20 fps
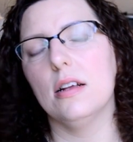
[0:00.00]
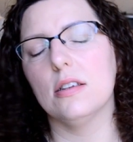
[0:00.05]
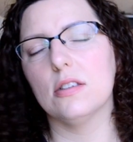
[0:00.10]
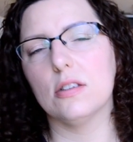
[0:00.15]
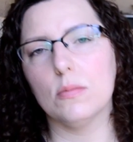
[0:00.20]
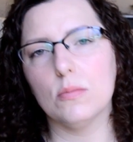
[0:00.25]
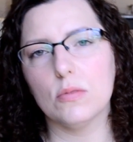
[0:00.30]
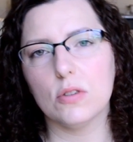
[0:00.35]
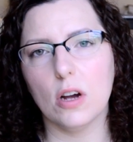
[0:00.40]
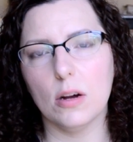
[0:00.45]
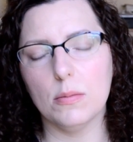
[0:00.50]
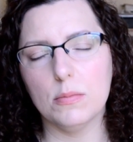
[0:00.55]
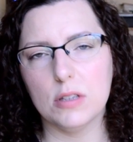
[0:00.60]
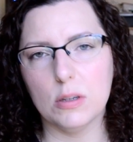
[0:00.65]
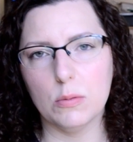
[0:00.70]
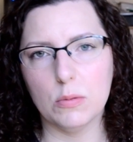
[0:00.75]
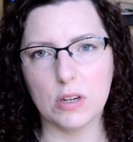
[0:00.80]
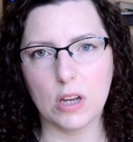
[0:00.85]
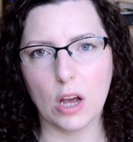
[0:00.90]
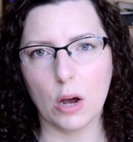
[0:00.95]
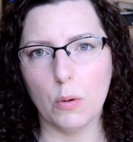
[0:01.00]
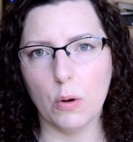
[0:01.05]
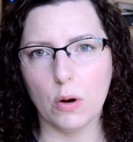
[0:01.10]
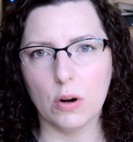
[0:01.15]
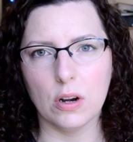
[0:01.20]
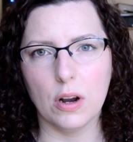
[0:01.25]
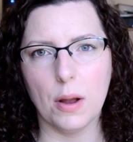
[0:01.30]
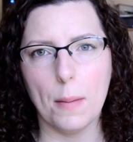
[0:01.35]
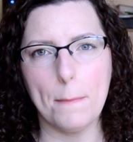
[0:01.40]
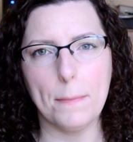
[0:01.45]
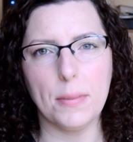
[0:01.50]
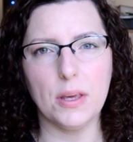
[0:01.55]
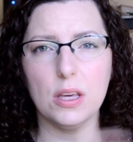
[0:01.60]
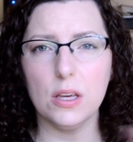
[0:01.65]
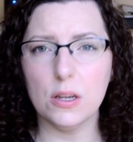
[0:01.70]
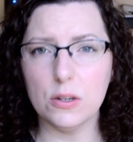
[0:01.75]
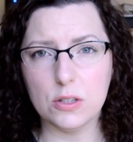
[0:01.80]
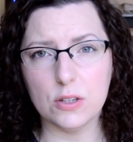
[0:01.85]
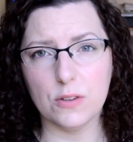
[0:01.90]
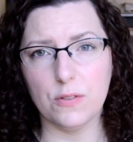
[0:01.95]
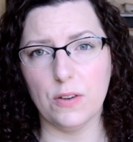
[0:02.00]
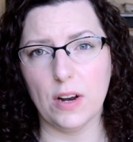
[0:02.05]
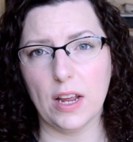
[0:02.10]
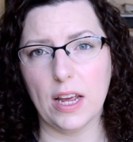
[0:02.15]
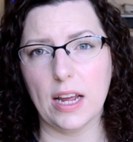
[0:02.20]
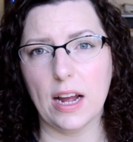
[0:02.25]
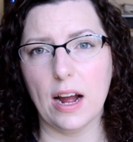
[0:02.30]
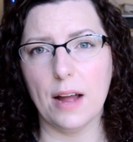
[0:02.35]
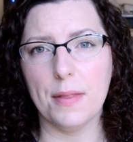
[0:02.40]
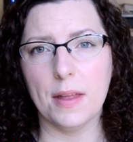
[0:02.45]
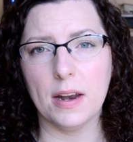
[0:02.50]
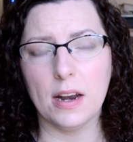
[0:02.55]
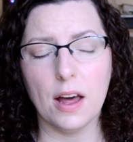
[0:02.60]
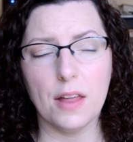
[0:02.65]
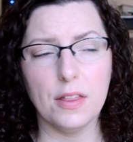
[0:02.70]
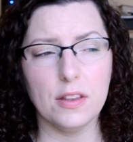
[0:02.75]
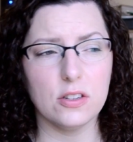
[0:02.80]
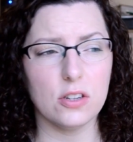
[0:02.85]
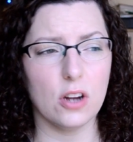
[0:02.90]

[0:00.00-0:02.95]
Sometimes it would go on beautifully and then other